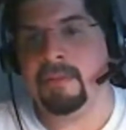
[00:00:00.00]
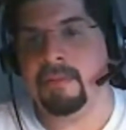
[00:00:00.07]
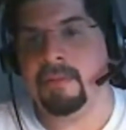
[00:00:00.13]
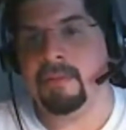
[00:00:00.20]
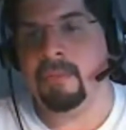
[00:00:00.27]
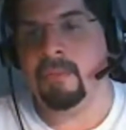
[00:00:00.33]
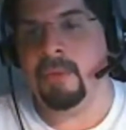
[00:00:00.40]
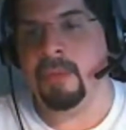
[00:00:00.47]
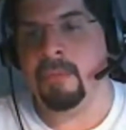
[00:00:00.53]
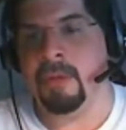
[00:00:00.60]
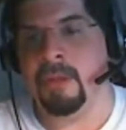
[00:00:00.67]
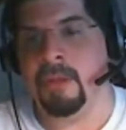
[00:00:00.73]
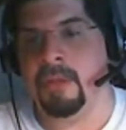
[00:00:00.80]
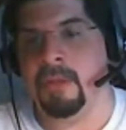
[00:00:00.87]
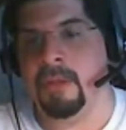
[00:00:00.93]
we
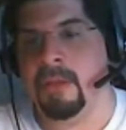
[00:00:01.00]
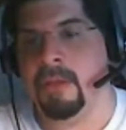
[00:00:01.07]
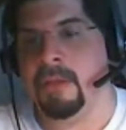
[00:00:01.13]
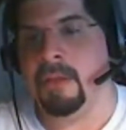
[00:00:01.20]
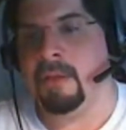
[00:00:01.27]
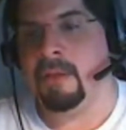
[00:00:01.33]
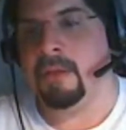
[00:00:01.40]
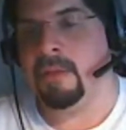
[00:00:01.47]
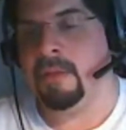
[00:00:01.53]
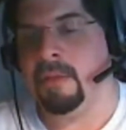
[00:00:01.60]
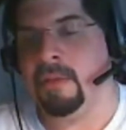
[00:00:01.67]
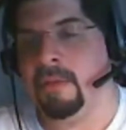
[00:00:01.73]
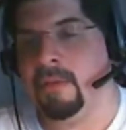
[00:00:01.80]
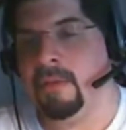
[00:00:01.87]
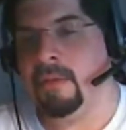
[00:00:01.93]
will uh,
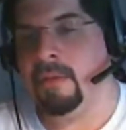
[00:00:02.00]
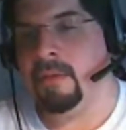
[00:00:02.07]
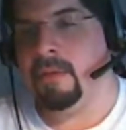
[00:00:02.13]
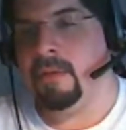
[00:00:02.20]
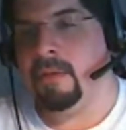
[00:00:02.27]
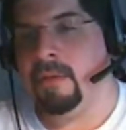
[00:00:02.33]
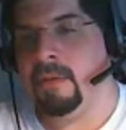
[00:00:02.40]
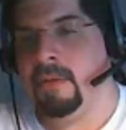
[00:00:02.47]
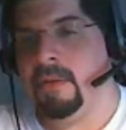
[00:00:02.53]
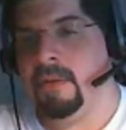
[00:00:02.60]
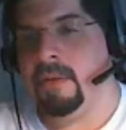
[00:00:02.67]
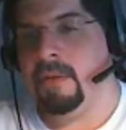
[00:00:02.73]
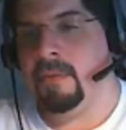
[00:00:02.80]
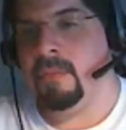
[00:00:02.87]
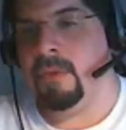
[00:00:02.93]

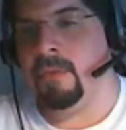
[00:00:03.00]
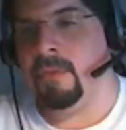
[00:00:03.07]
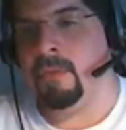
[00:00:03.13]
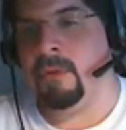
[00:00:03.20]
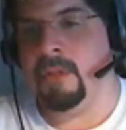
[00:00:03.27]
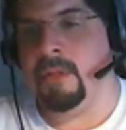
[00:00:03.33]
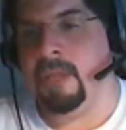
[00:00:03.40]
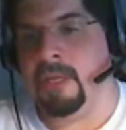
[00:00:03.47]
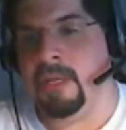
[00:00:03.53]
we will